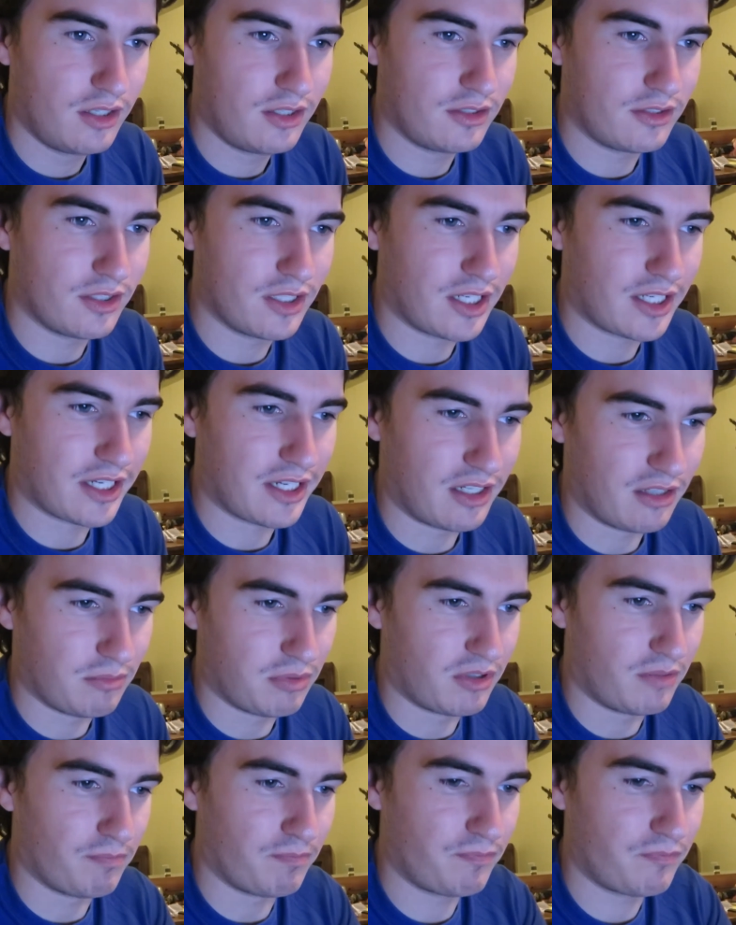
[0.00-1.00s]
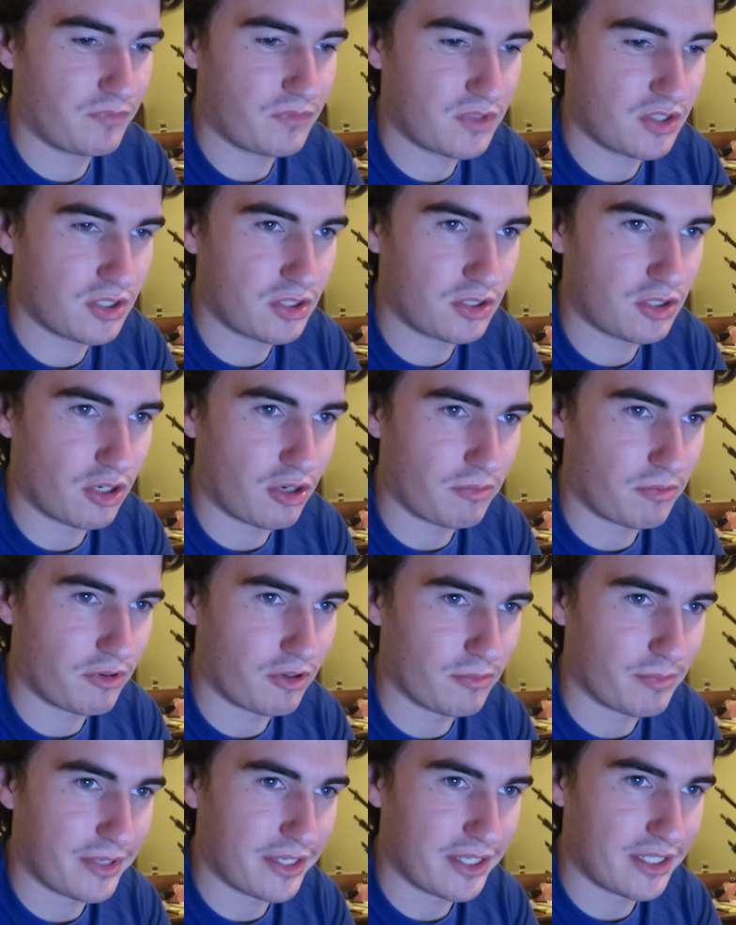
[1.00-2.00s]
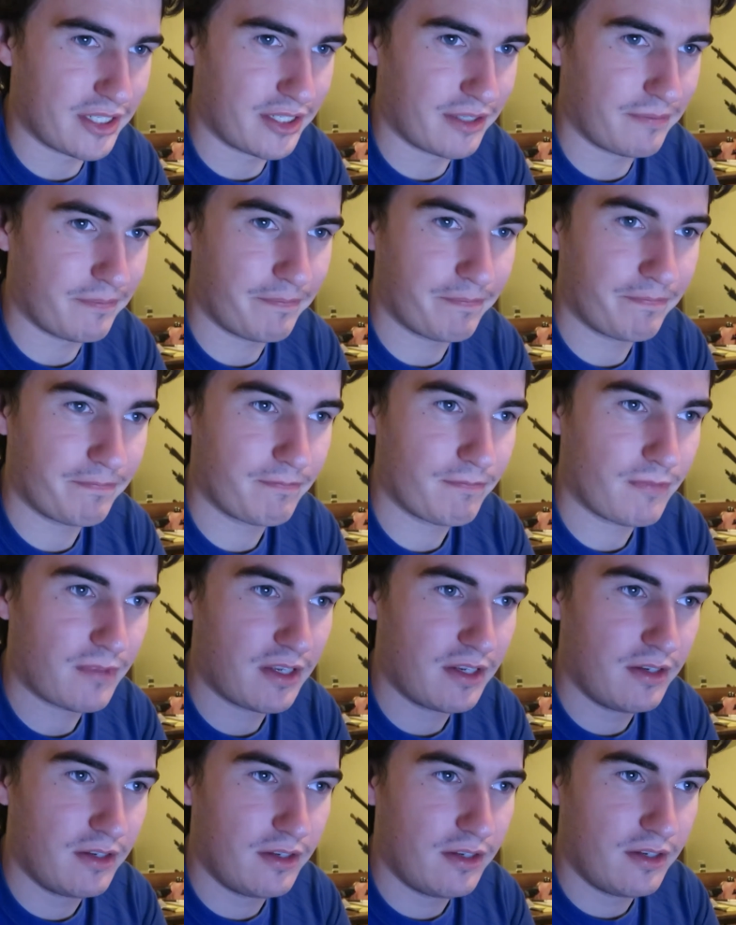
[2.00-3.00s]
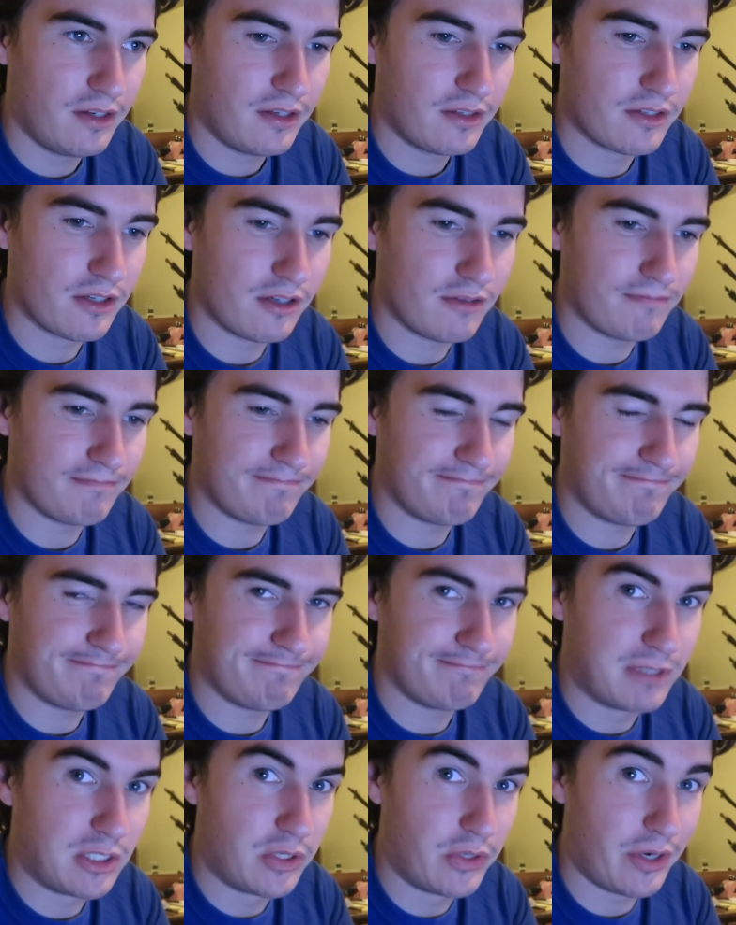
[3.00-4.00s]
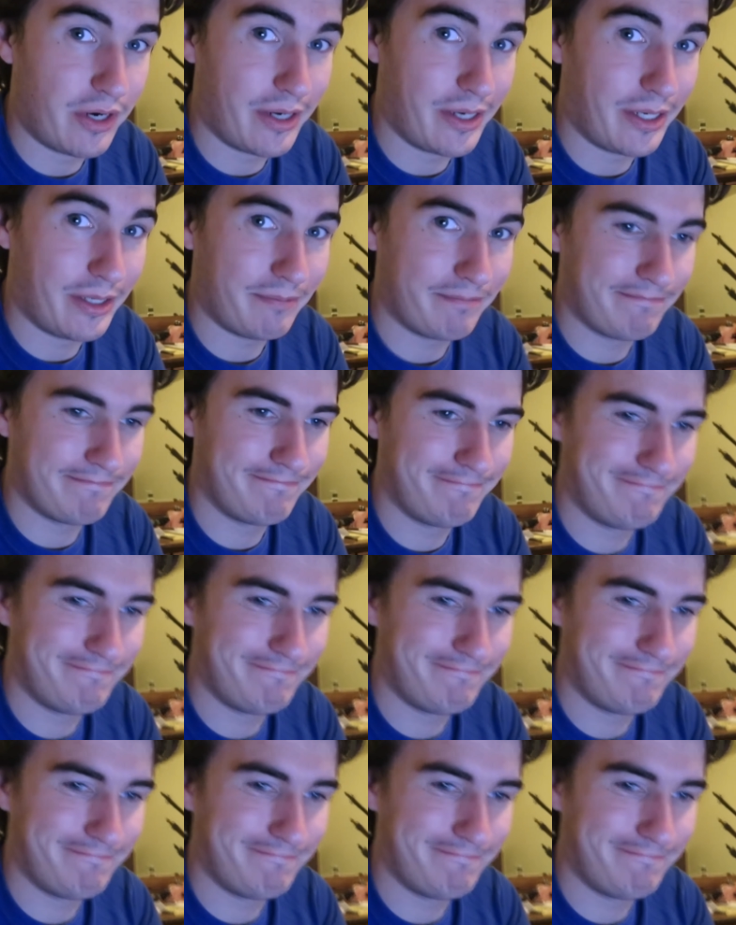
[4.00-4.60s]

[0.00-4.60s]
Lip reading: so that kind of put a stopper on my day. So, hooray.